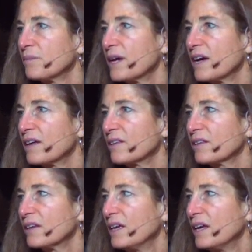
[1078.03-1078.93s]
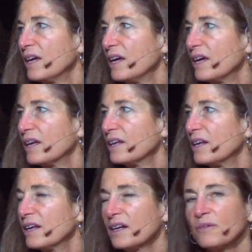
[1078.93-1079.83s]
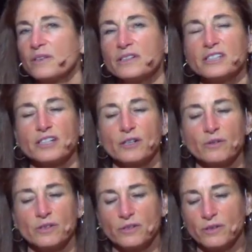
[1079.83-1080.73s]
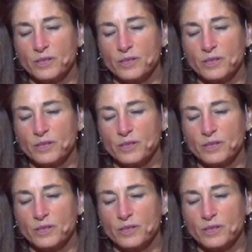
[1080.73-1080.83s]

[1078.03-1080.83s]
path. And I want to share with you